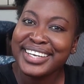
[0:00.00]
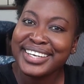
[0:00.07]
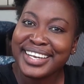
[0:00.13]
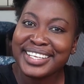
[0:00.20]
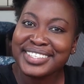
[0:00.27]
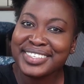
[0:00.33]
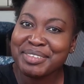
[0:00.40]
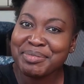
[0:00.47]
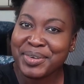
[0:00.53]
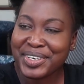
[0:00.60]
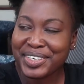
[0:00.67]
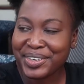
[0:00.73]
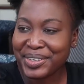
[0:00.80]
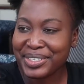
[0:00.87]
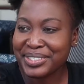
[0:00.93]
next to the
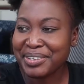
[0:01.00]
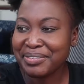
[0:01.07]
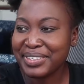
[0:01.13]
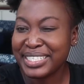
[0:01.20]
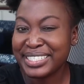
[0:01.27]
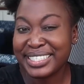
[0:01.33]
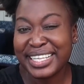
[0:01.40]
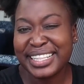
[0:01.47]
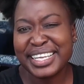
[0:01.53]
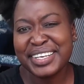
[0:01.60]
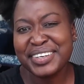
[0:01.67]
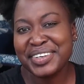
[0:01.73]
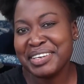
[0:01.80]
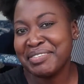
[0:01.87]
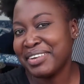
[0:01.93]
Modern Coast office, and then
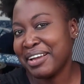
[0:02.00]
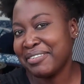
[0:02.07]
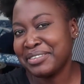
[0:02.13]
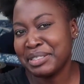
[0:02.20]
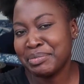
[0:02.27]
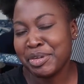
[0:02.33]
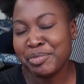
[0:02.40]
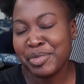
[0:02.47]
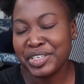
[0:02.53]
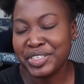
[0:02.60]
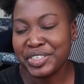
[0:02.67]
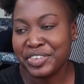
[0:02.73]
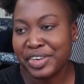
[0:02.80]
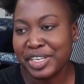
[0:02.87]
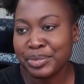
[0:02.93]
you don't even have to spend much
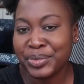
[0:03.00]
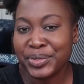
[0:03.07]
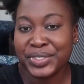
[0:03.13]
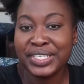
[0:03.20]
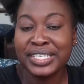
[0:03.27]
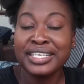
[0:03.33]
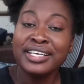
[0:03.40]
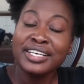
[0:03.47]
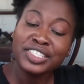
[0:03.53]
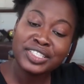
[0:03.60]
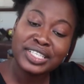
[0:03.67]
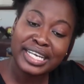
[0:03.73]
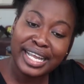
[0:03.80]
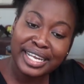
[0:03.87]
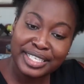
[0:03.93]
on transport. So
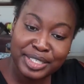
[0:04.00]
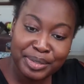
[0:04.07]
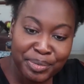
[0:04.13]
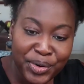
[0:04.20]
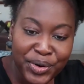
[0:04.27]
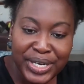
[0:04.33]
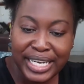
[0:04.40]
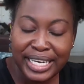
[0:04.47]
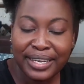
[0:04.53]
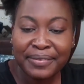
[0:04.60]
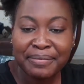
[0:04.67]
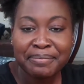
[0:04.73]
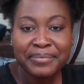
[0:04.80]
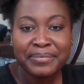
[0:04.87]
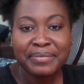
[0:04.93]
the next
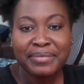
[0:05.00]
morning,